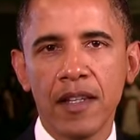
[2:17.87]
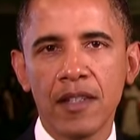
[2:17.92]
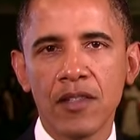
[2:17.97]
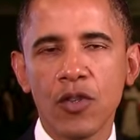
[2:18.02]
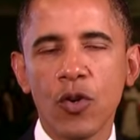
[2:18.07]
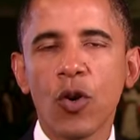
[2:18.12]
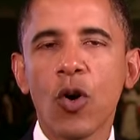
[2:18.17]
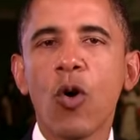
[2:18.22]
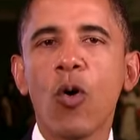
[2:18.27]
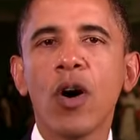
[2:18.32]

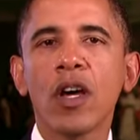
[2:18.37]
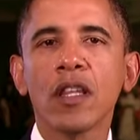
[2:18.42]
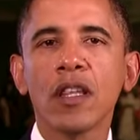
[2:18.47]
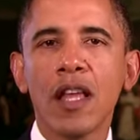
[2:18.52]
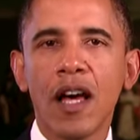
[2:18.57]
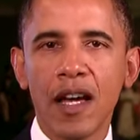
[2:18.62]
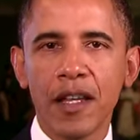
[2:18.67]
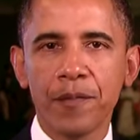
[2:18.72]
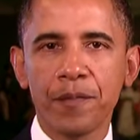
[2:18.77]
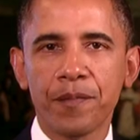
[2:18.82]
So go
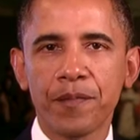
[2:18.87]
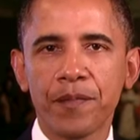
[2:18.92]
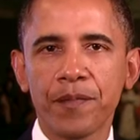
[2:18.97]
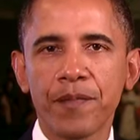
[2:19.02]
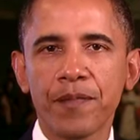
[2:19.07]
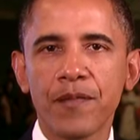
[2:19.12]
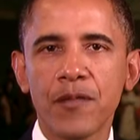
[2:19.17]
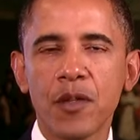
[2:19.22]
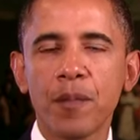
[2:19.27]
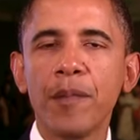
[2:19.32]
online,
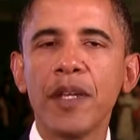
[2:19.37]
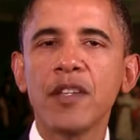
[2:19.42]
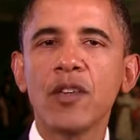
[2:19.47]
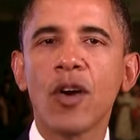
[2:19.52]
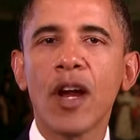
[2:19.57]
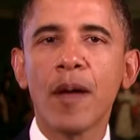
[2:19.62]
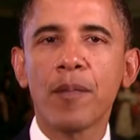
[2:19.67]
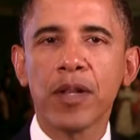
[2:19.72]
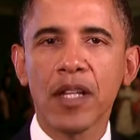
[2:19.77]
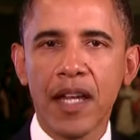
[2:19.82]
submit
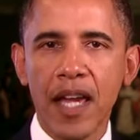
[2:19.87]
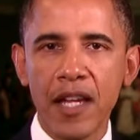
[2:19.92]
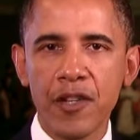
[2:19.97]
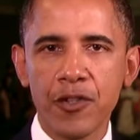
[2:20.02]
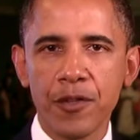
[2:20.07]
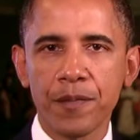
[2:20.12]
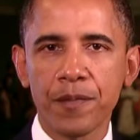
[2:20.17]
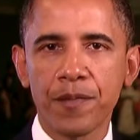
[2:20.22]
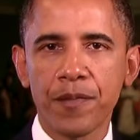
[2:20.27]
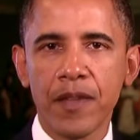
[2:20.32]
your
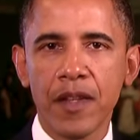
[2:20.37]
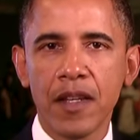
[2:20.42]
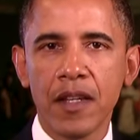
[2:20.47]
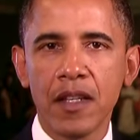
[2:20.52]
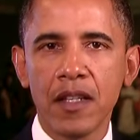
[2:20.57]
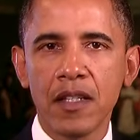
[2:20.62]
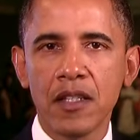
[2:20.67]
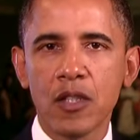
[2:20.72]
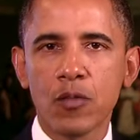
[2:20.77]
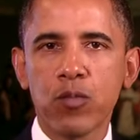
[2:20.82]
application,
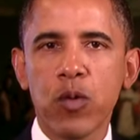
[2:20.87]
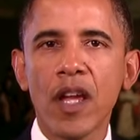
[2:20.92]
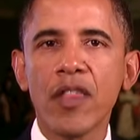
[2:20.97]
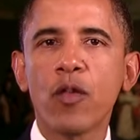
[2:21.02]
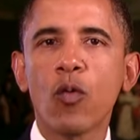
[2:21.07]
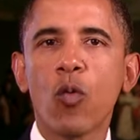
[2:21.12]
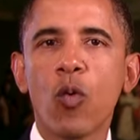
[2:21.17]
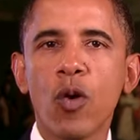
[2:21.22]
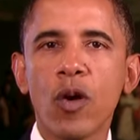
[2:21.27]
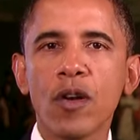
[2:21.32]
spread
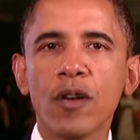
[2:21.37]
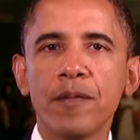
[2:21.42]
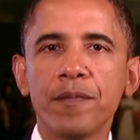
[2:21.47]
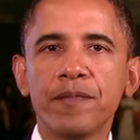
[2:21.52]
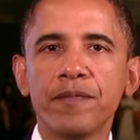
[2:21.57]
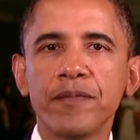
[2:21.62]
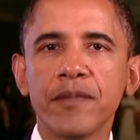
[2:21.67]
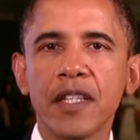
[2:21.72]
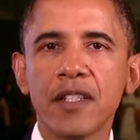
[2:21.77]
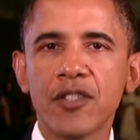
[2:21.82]
the word,
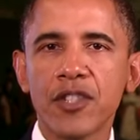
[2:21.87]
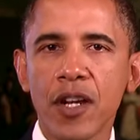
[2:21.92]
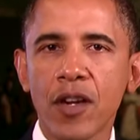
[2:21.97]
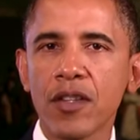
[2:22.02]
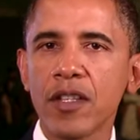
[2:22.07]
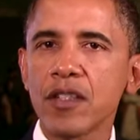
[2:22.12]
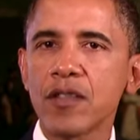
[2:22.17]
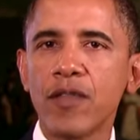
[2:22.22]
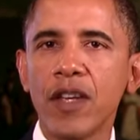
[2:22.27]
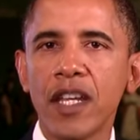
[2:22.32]
and
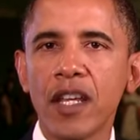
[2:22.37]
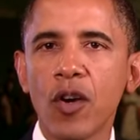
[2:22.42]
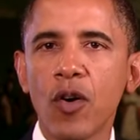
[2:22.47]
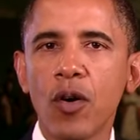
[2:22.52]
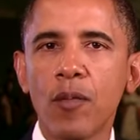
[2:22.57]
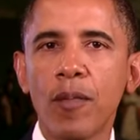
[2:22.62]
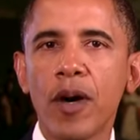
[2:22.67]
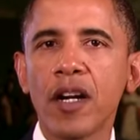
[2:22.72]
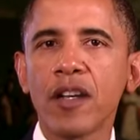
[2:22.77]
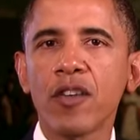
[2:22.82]
share this
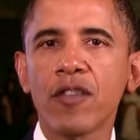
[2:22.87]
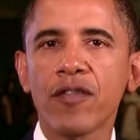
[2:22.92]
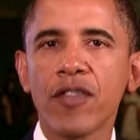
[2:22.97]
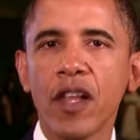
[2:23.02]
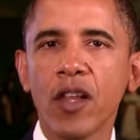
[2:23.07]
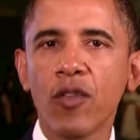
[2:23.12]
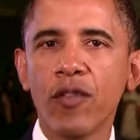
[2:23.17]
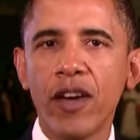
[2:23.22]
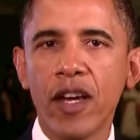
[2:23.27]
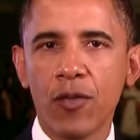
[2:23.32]
video among your
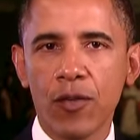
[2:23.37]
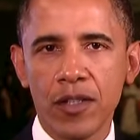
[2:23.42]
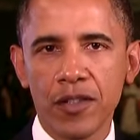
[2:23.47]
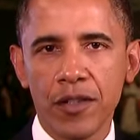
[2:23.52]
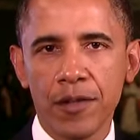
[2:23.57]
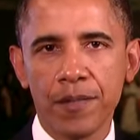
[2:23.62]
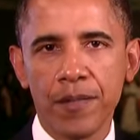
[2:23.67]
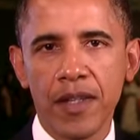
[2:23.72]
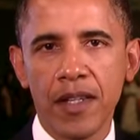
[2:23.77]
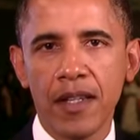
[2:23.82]
fellow
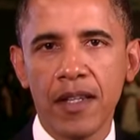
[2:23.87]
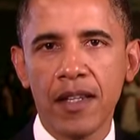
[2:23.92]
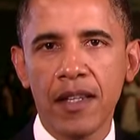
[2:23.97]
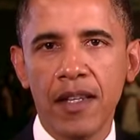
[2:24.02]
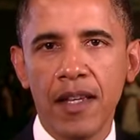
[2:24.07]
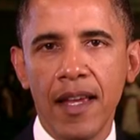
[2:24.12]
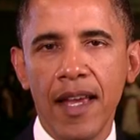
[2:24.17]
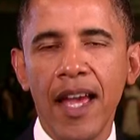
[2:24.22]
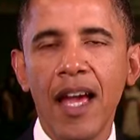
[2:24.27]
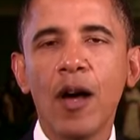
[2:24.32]
veterans.
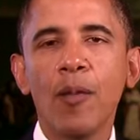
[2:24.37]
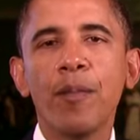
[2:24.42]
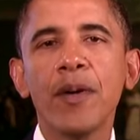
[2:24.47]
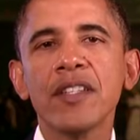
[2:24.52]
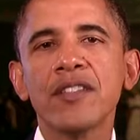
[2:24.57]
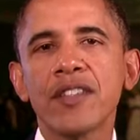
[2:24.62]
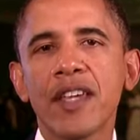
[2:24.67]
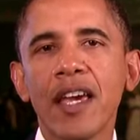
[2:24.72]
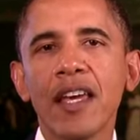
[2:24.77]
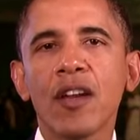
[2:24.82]
Help
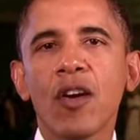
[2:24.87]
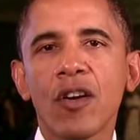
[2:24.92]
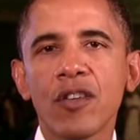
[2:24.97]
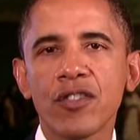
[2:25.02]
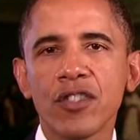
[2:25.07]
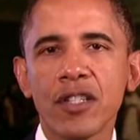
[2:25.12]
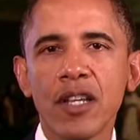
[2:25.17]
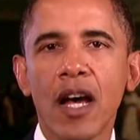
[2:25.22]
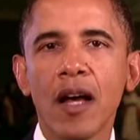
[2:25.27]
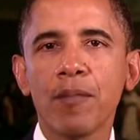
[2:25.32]
us get our
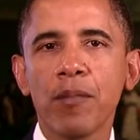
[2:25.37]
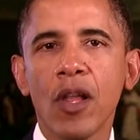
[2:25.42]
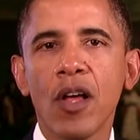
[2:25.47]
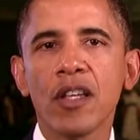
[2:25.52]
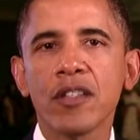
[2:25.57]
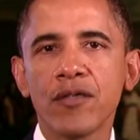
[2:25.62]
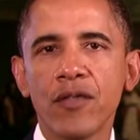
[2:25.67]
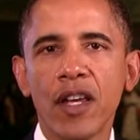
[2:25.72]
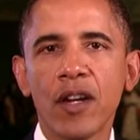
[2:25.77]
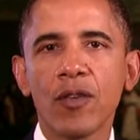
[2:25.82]
stop
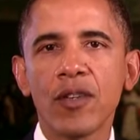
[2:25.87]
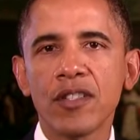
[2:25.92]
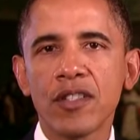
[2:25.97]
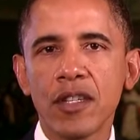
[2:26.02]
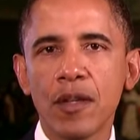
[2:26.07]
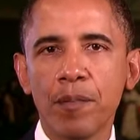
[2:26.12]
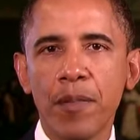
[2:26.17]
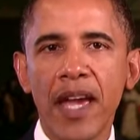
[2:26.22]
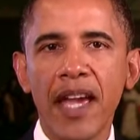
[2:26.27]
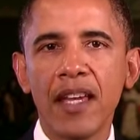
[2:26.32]
loss veterans
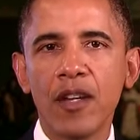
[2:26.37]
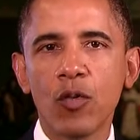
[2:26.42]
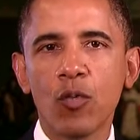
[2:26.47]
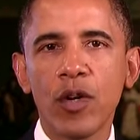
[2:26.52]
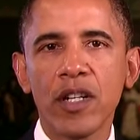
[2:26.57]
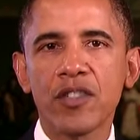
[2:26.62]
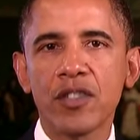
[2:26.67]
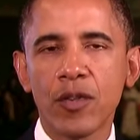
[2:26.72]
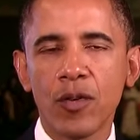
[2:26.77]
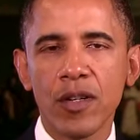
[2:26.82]
the pay to
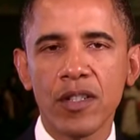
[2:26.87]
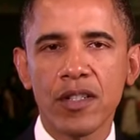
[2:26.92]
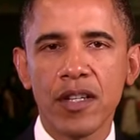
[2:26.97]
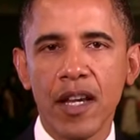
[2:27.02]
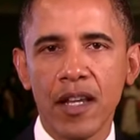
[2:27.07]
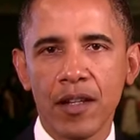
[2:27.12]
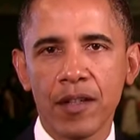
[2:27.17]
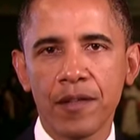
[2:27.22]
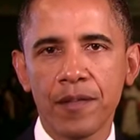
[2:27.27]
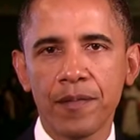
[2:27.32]
which they're
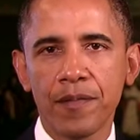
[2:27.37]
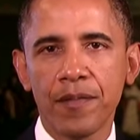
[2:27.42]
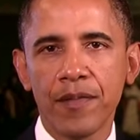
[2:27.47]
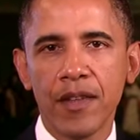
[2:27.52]
entitled.